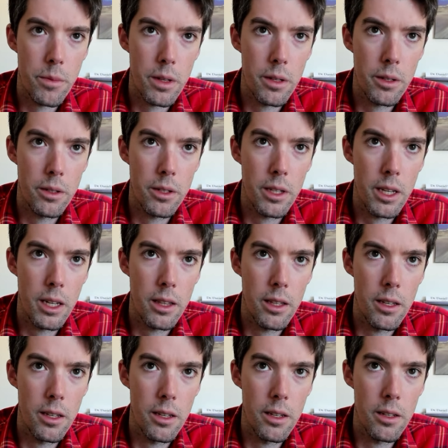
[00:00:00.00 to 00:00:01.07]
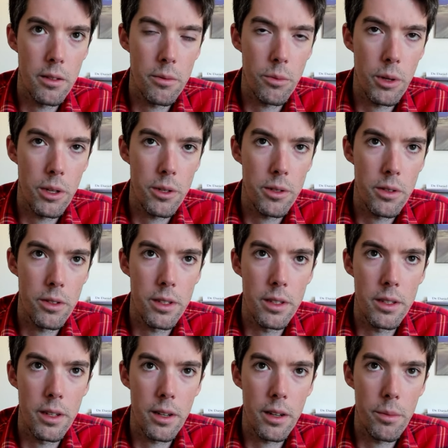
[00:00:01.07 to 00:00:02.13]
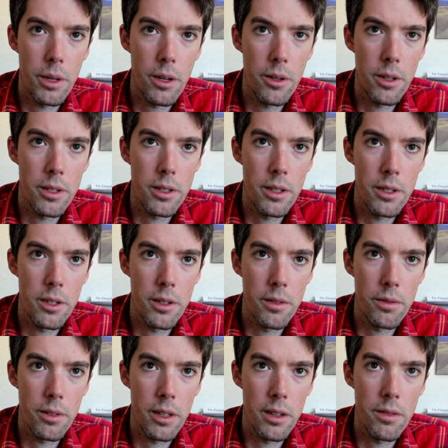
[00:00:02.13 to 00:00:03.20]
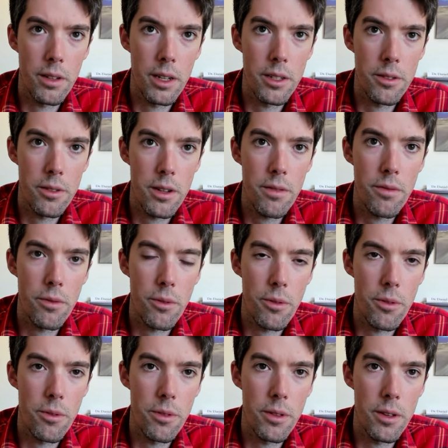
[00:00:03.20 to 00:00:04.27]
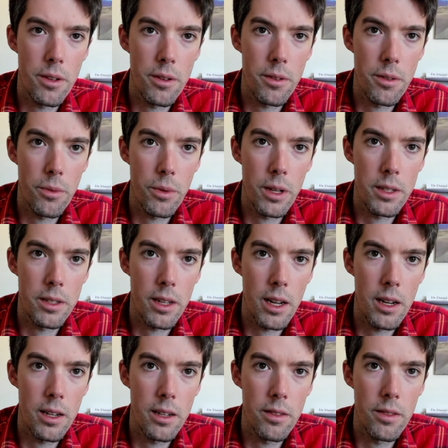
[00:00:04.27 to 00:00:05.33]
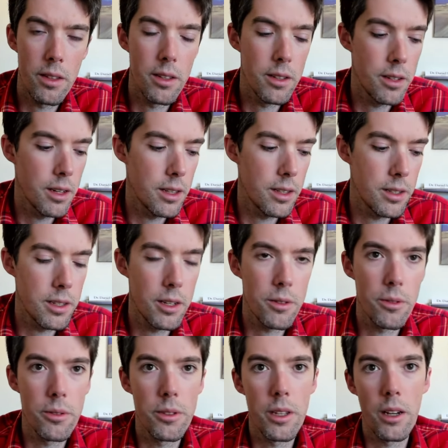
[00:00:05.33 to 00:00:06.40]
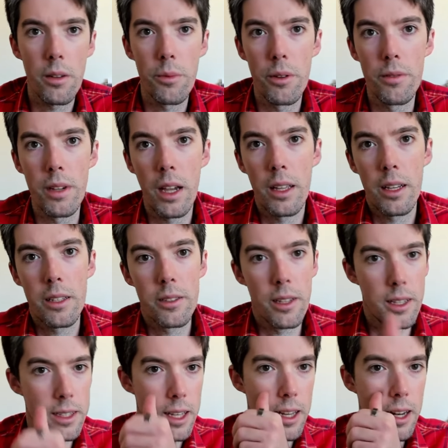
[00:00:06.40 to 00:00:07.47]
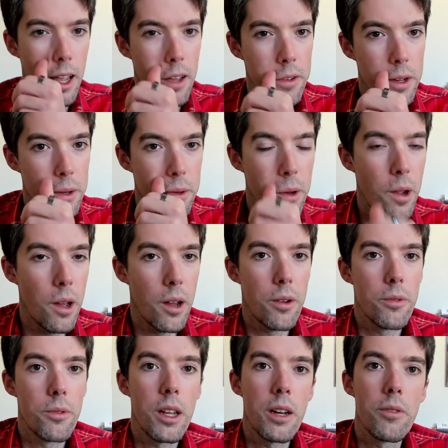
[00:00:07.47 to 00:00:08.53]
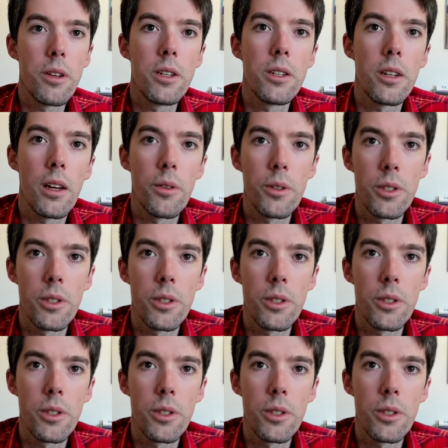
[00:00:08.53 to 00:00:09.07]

Looks like the Weather Service in Sacramento just issued a flood advisory for the, the west side of the and the central Sacramento Valley. So that's that heavy uh, rain region I was